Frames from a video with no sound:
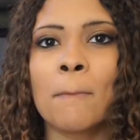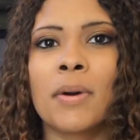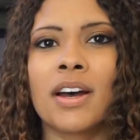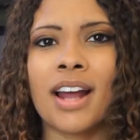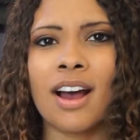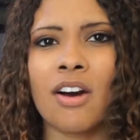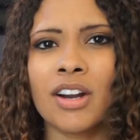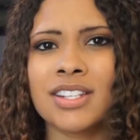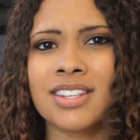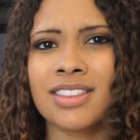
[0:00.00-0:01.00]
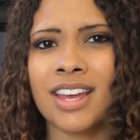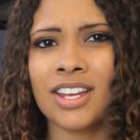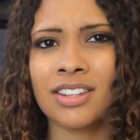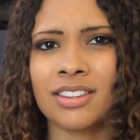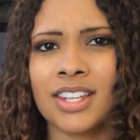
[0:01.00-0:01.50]
but I honestly
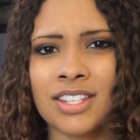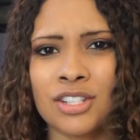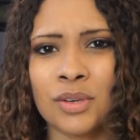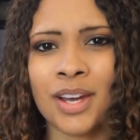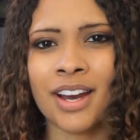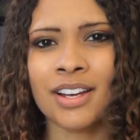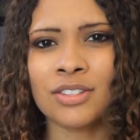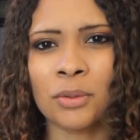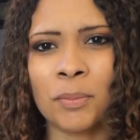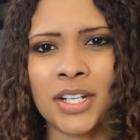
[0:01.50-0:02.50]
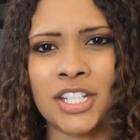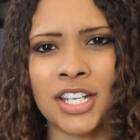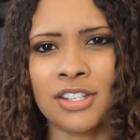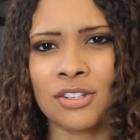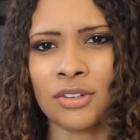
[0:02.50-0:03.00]
think these two guys are much
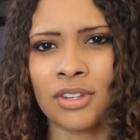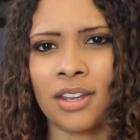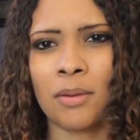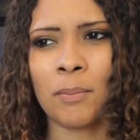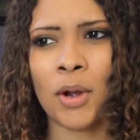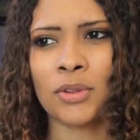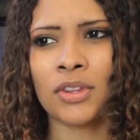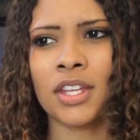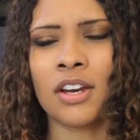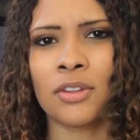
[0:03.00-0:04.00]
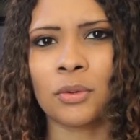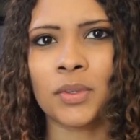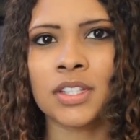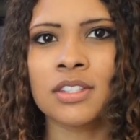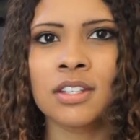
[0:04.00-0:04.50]
easier than both of the other
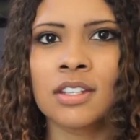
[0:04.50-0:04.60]
ones.